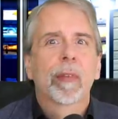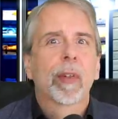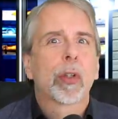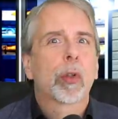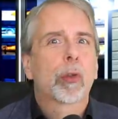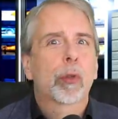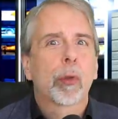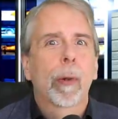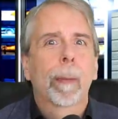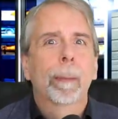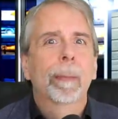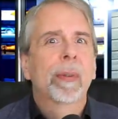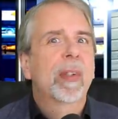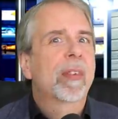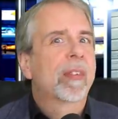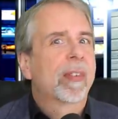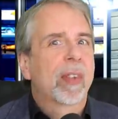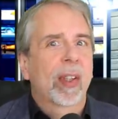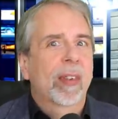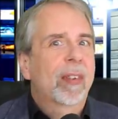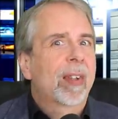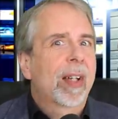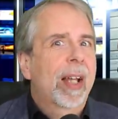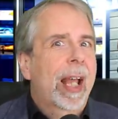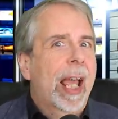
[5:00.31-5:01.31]
that Trump is
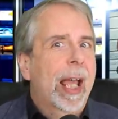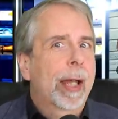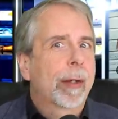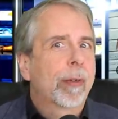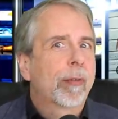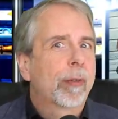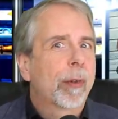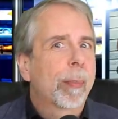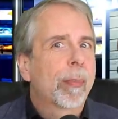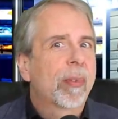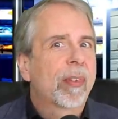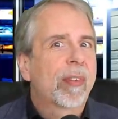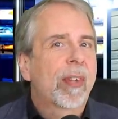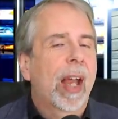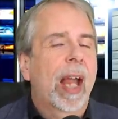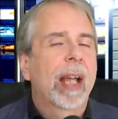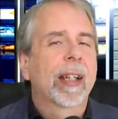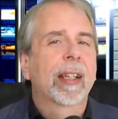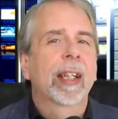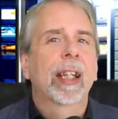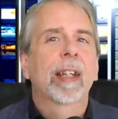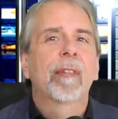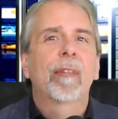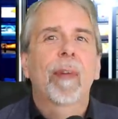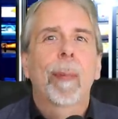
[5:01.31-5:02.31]
disallowed from
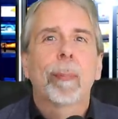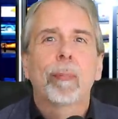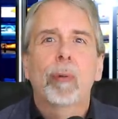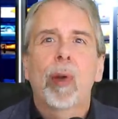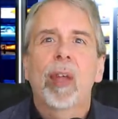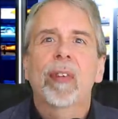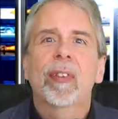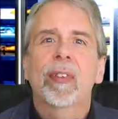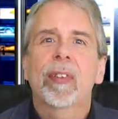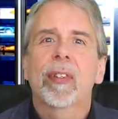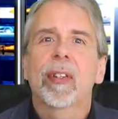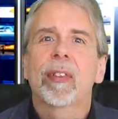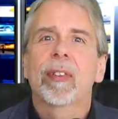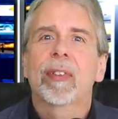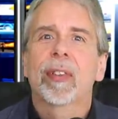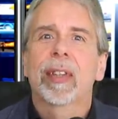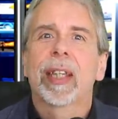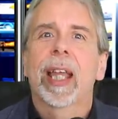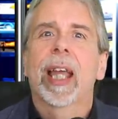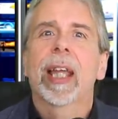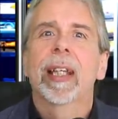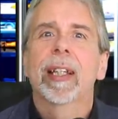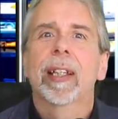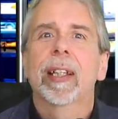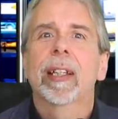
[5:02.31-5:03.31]
standing for president
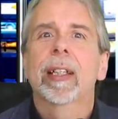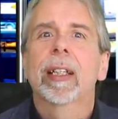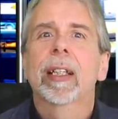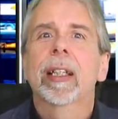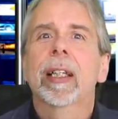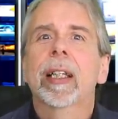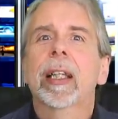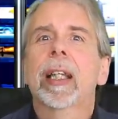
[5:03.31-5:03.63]
again.